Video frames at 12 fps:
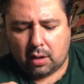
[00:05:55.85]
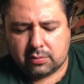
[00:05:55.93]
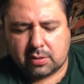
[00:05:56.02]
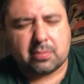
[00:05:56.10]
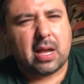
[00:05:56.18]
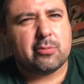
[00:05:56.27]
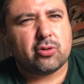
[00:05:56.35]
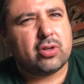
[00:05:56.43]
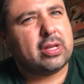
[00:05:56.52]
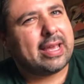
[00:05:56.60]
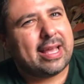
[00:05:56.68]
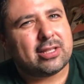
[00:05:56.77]
Sometimes
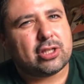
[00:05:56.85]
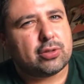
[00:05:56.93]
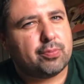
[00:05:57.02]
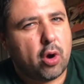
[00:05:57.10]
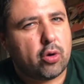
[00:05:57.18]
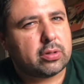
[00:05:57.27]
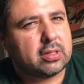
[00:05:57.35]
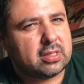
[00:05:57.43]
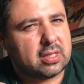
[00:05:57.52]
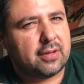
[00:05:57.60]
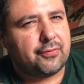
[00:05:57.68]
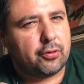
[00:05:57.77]
when you get smoked
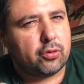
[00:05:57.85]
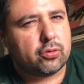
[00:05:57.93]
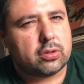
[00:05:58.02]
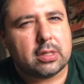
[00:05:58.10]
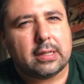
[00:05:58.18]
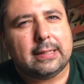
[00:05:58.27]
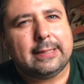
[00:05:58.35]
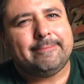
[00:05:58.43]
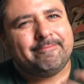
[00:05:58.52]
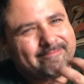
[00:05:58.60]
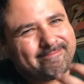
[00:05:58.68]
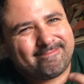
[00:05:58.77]
seafoods,
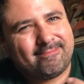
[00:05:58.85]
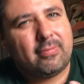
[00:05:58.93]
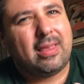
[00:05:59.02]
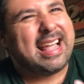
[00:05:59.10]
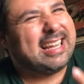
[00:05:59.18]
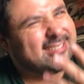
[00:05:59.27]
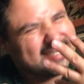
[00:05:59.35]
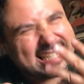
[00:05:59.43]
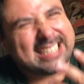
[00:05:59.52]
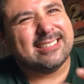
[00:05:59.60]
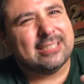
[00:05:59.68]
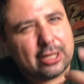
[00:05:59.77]
they're
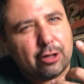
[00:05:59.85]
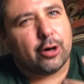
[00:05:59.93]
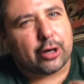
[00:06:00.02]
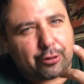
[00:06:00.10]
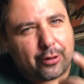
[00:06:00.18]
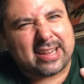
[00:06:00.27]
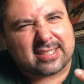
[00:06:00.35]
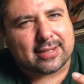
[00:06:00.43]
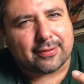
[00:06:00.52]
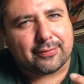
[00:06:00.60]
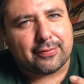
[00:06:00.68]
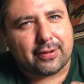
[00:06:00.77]
like a little
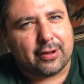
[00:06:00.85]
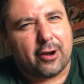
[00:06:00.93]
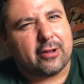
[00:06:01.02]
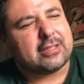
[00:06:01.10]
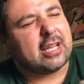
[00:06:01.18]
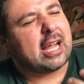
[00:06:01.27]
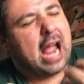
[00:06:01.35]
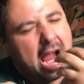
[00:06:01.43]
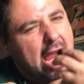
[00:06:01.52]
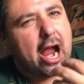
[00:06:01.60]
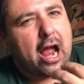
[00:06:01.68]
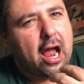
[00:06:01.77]
aggressive. It's
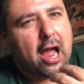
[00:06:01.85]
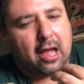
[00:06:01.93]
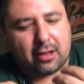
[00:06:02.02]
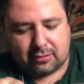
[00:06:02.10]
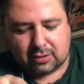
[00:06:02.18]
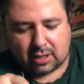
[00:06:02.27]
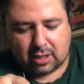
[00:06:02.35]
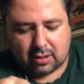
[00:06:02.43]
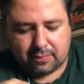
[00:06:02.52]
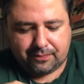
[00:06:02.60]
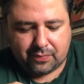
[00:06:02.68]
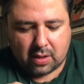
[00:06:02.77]
like you're